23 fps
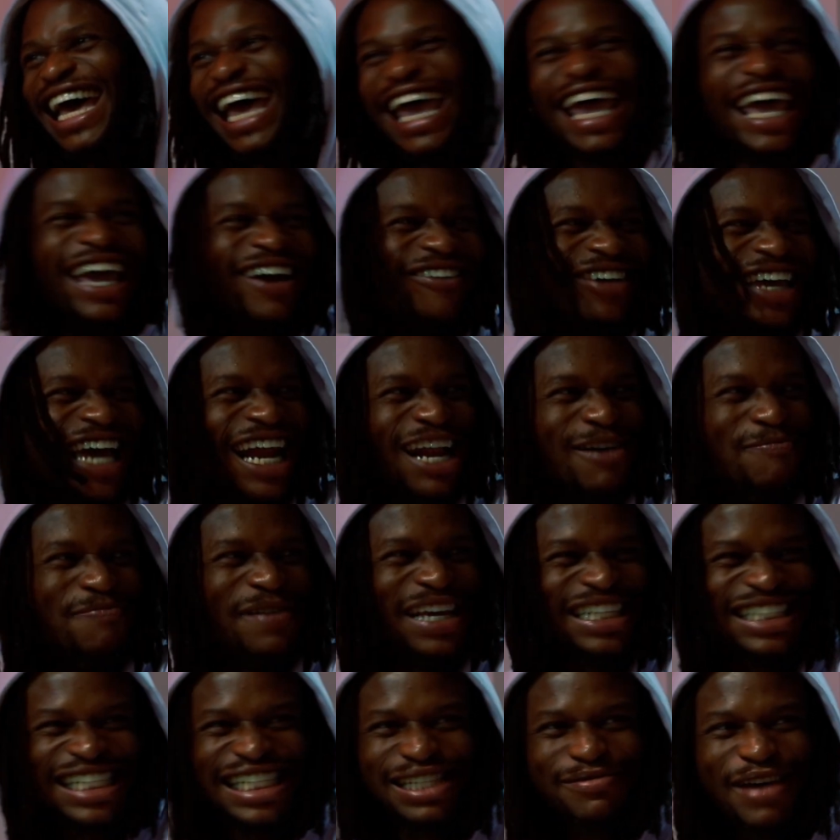Hey, we got a
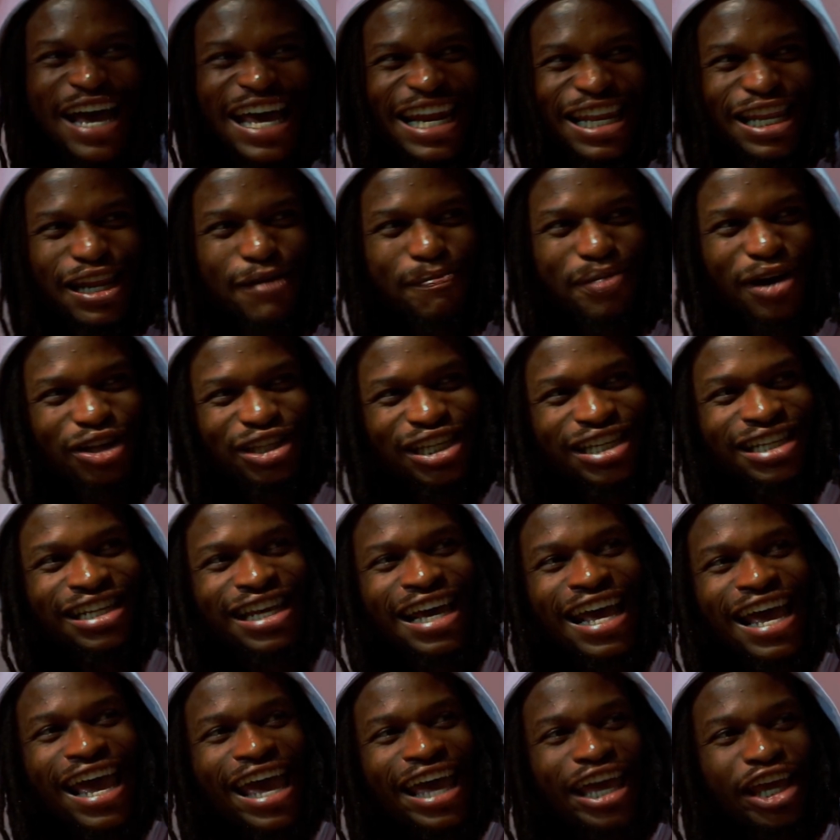businessman in the building.
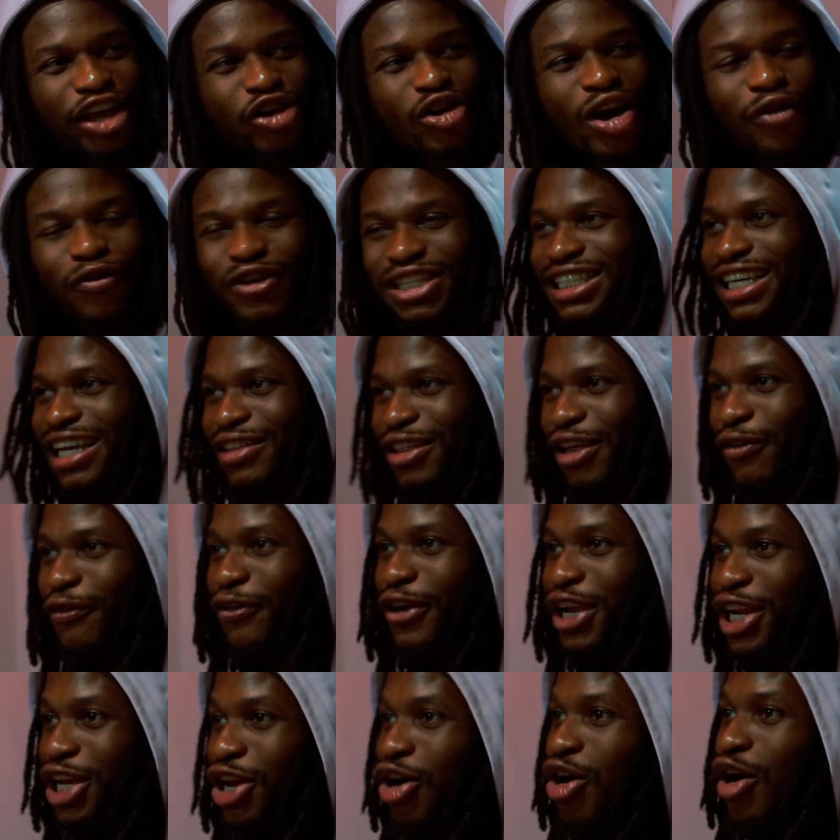Hey, you ever see the
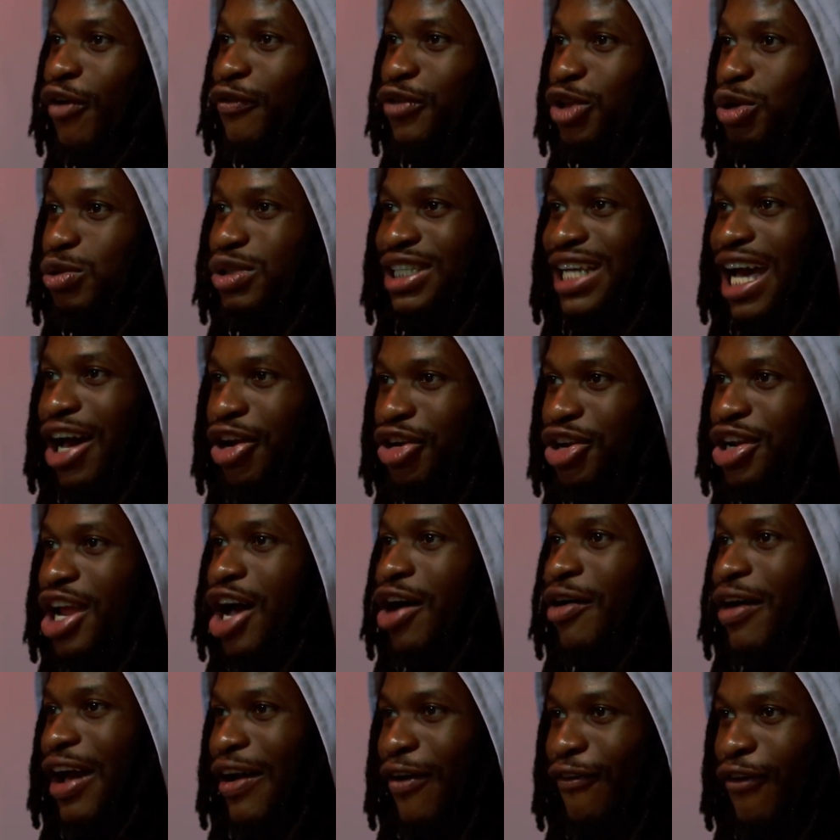video of you shouting
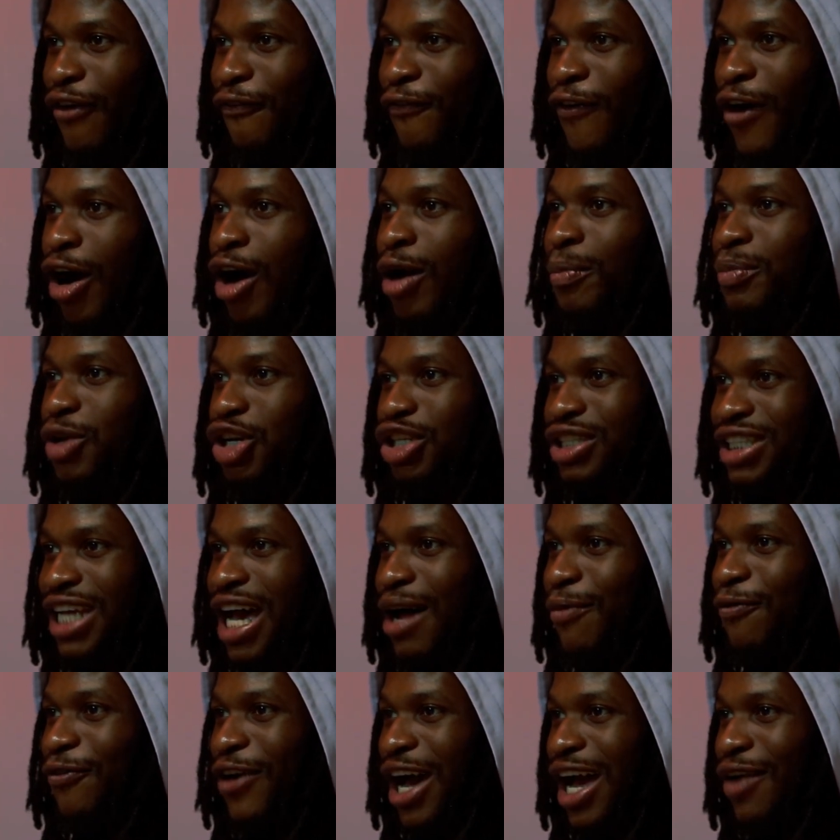out your
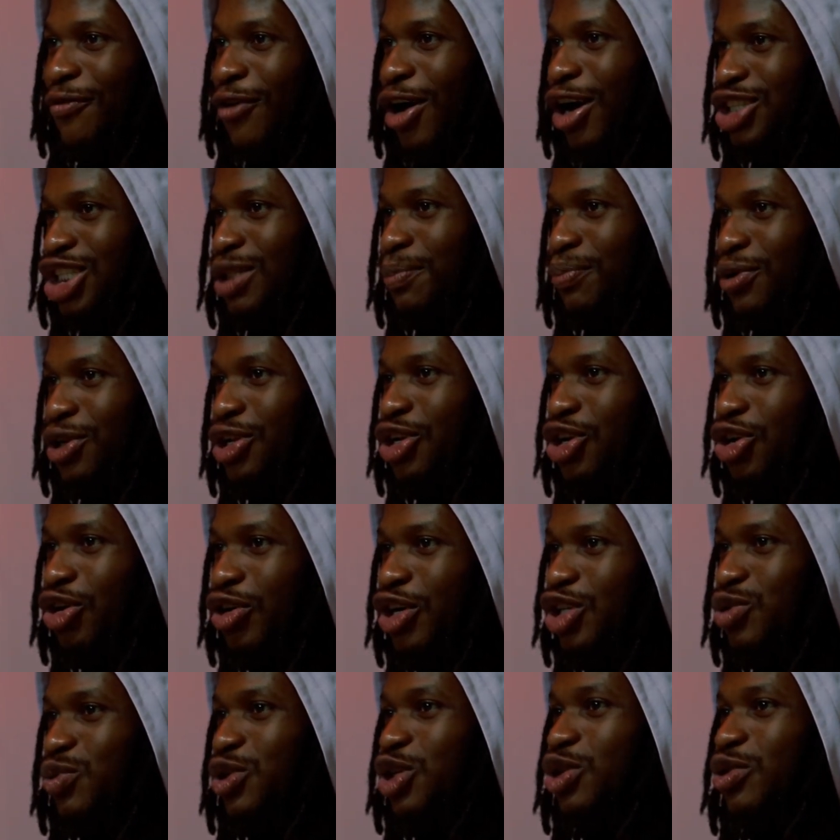top 5
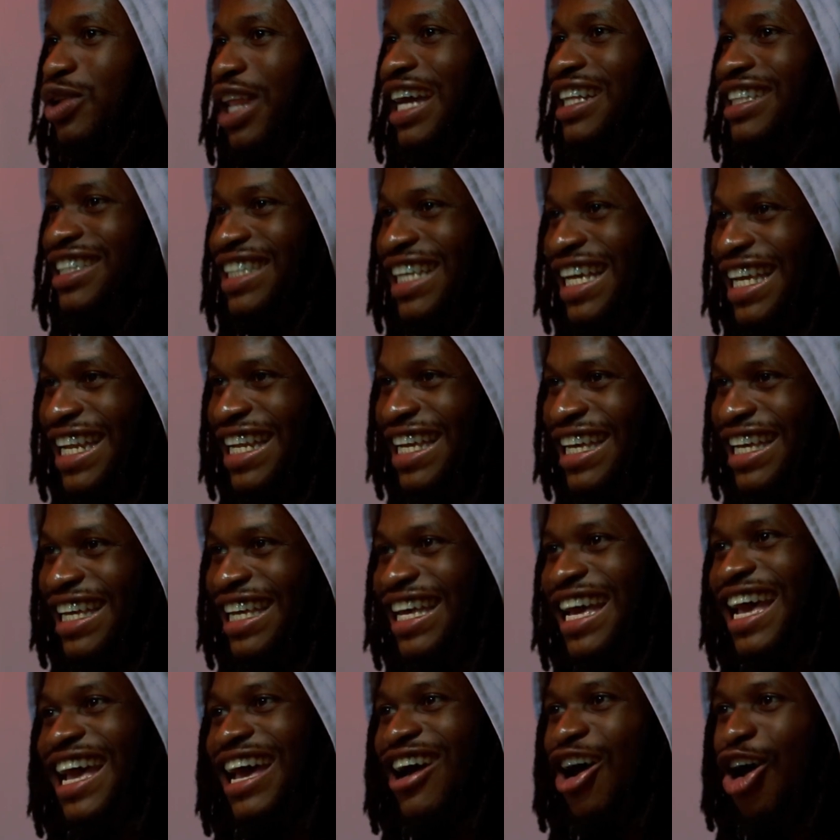entrepreneurs where you were like Diddy,
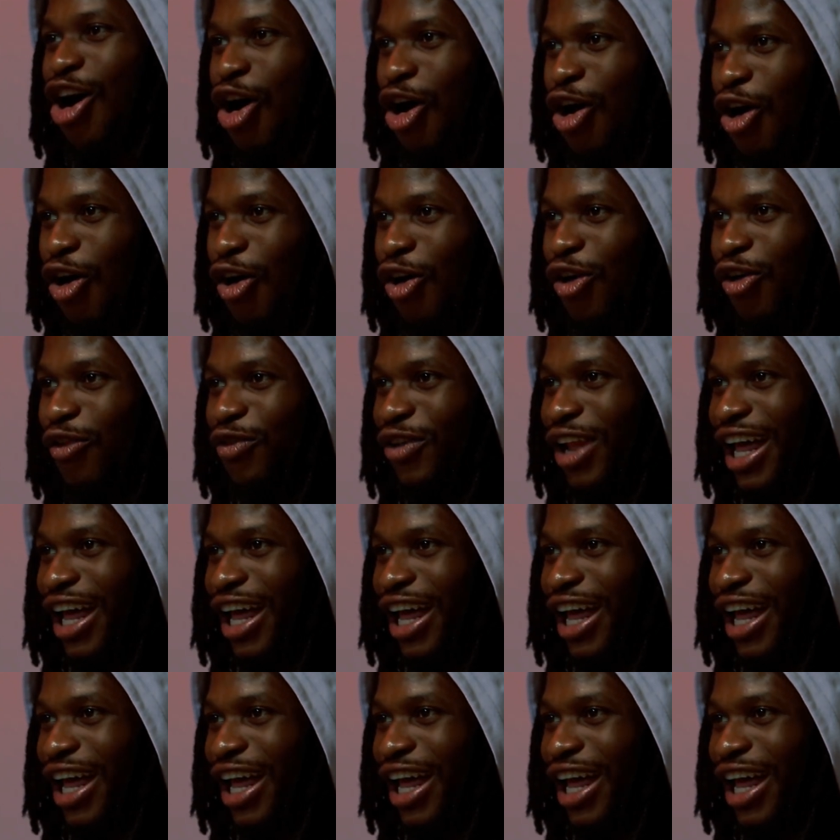Hov?